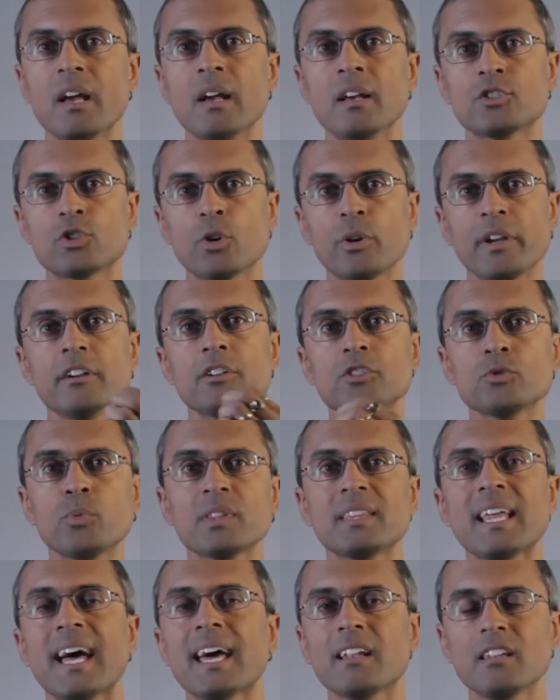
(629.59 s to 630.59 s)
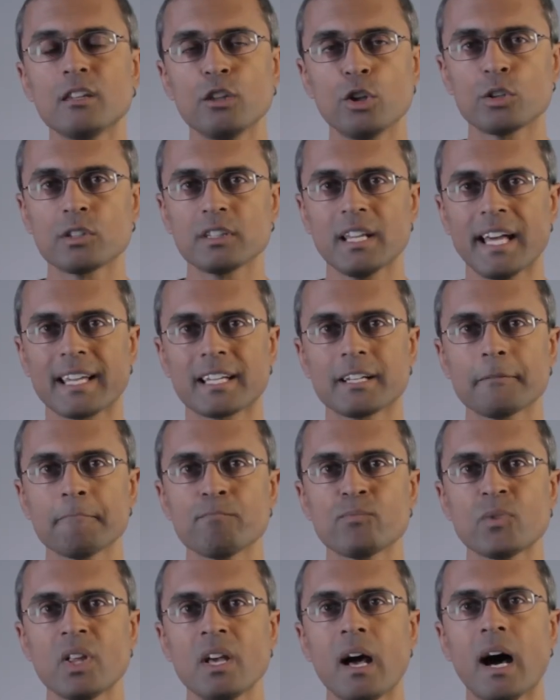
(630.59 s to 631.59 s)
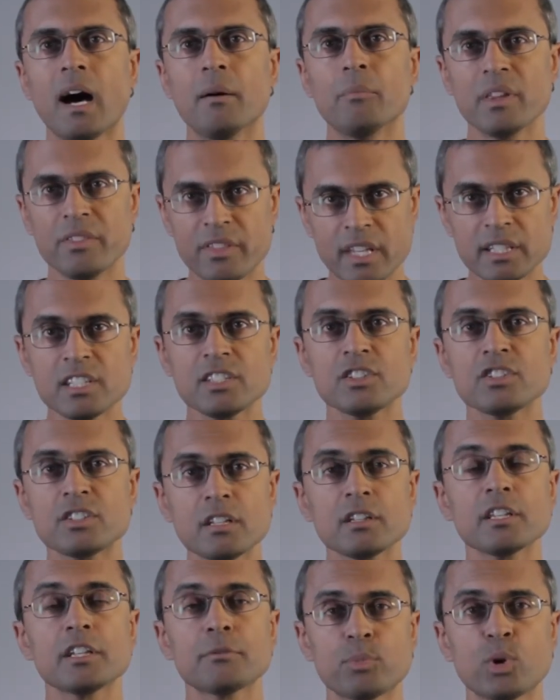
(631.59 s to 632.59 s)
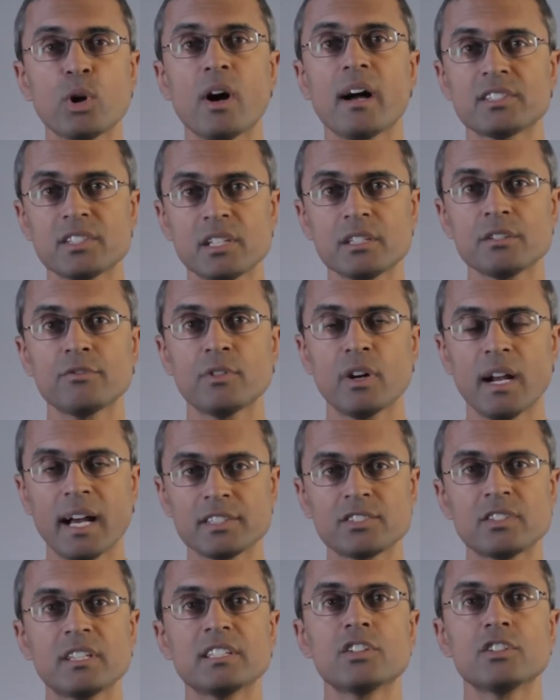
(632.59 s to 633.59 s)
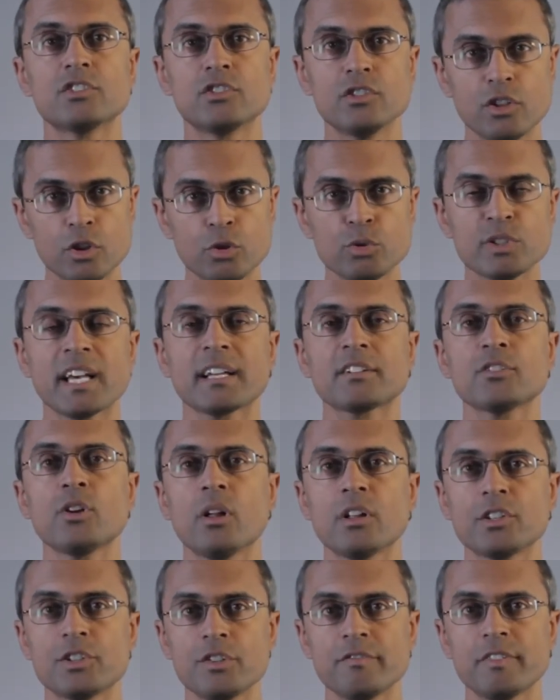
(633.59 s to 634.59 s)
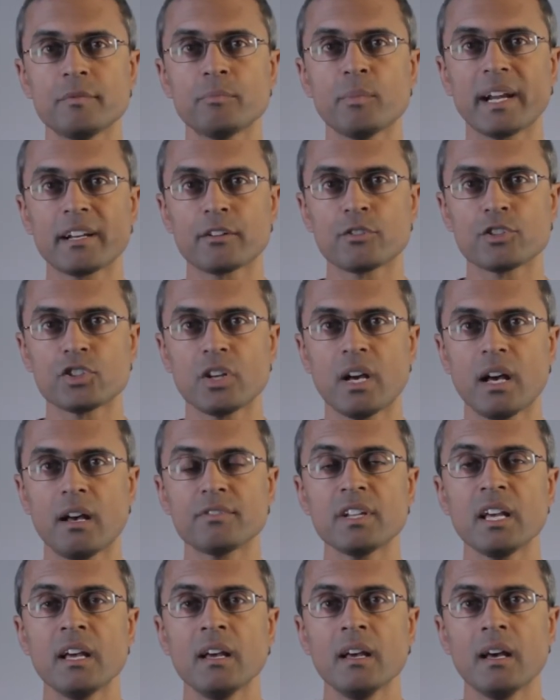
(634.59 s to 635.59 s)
So here's what that'll look like. This is still in process for us. This is new technology from Microsoft.